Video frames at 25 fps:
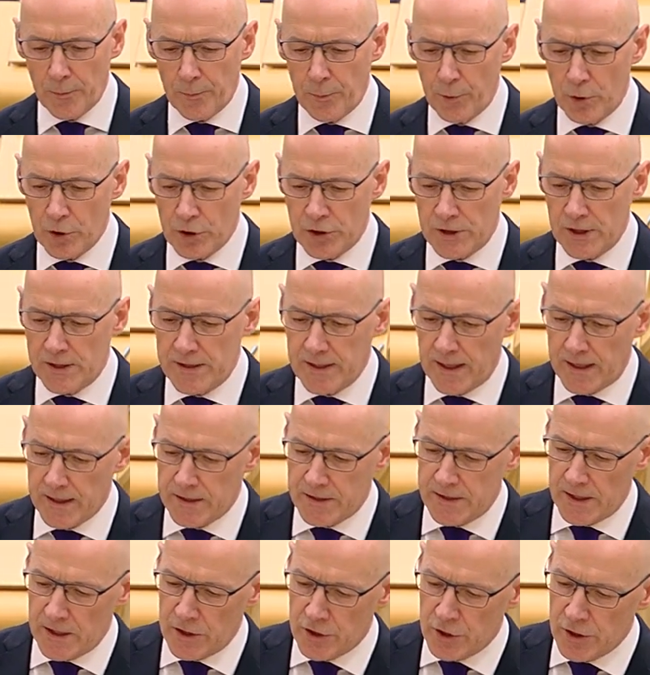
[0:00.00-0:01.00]
approach to
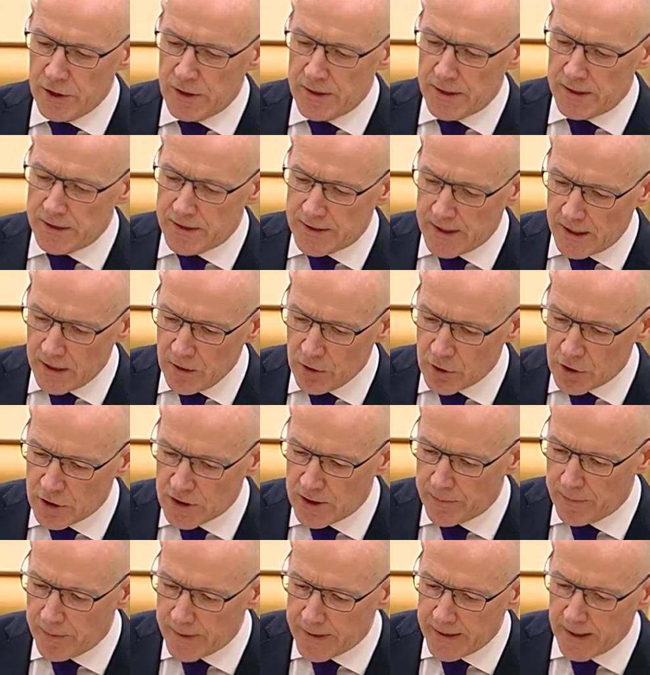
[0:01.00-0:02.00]
taxation continues
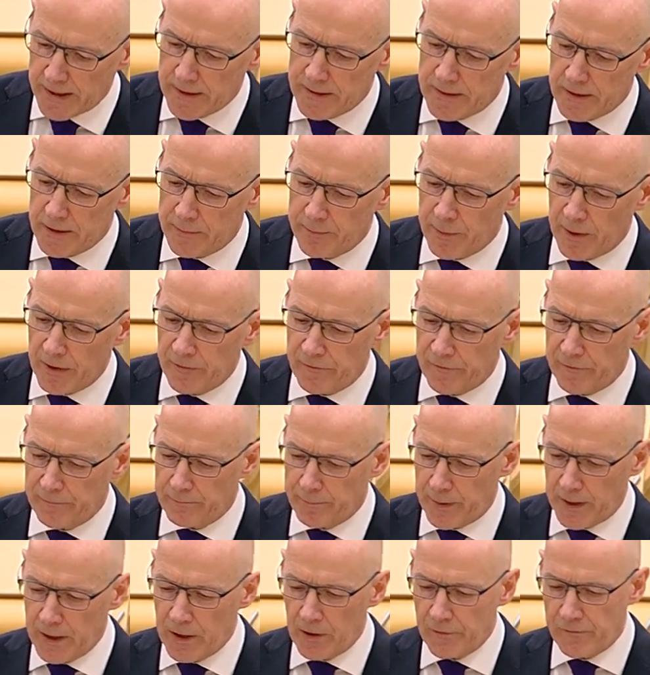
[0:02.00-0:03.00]
to be guided by
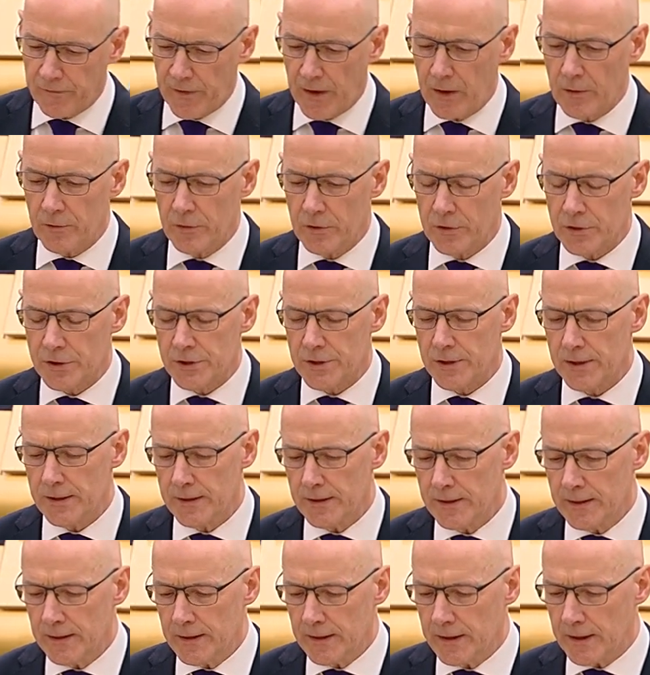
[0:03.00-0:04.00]
our values
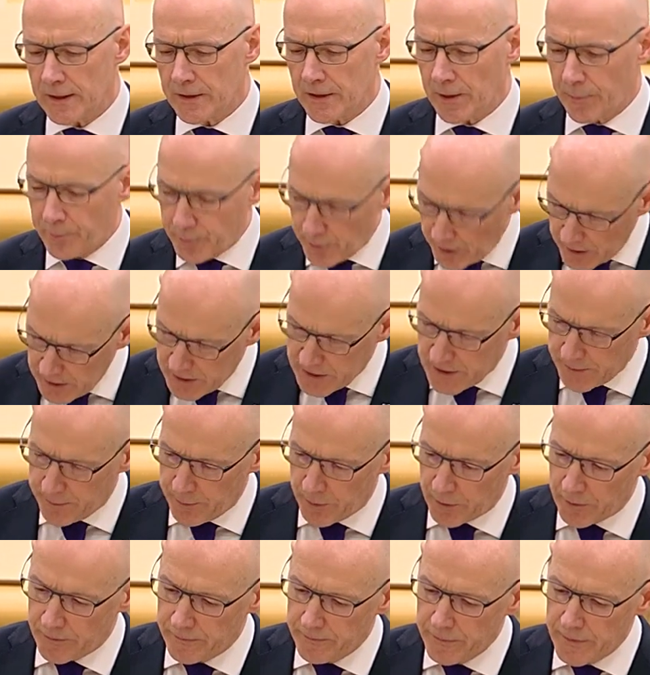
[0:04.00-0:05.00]
and the
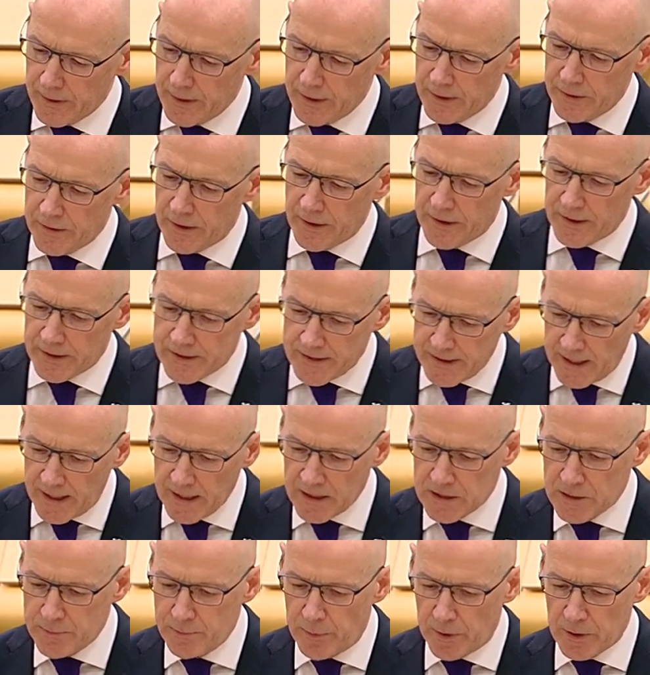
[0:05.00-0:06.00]
principle that the
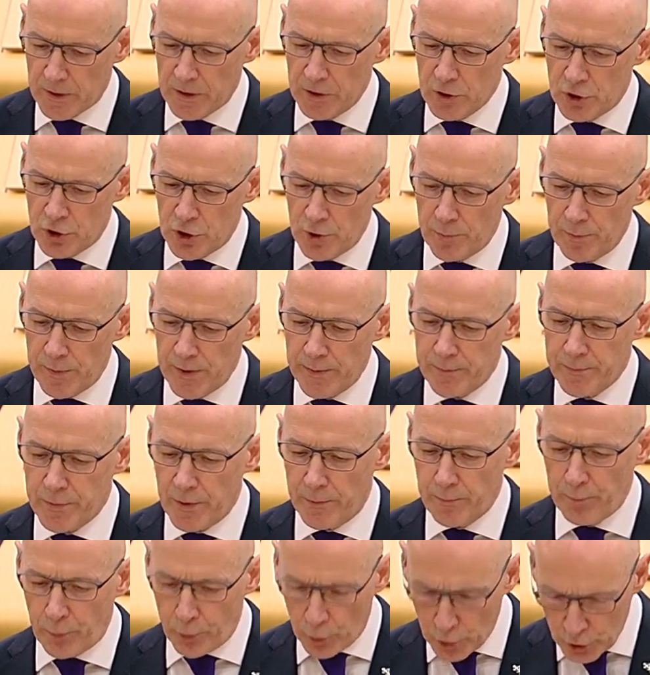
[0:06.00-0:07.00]
tax burden should be
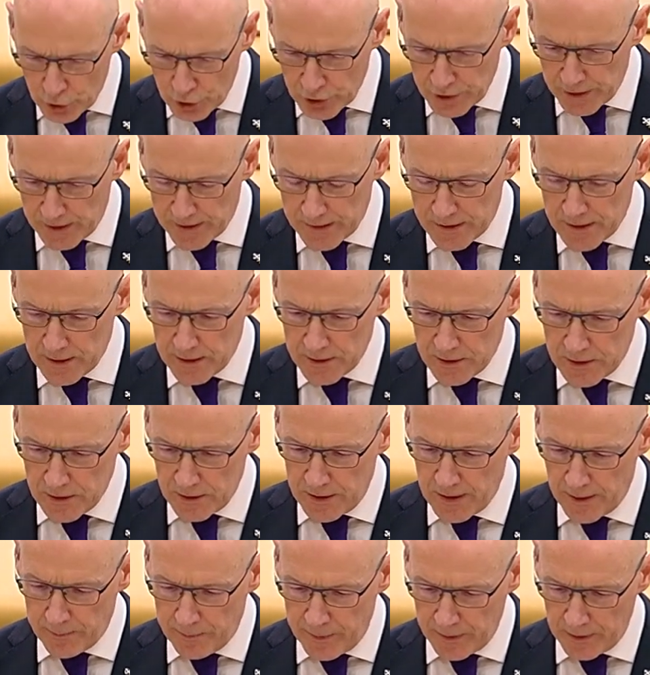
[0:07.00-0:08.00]
proportionate to
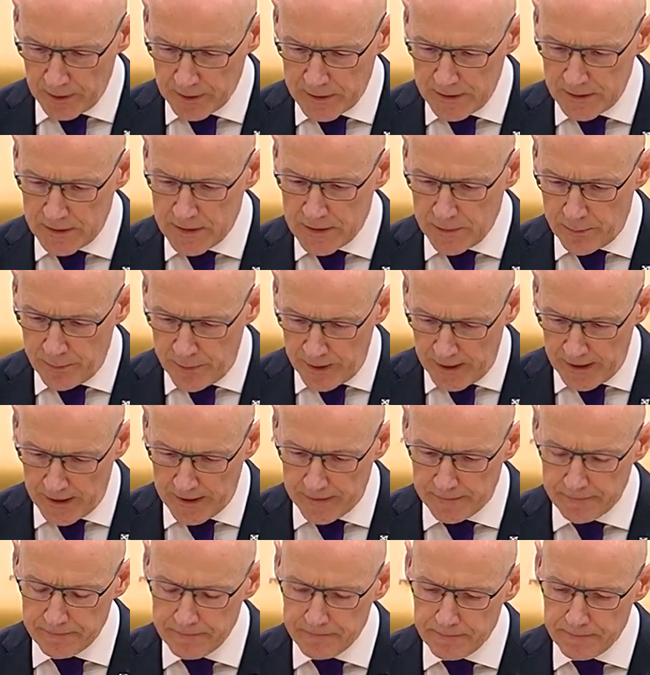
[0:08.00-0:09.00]
the ability to pay.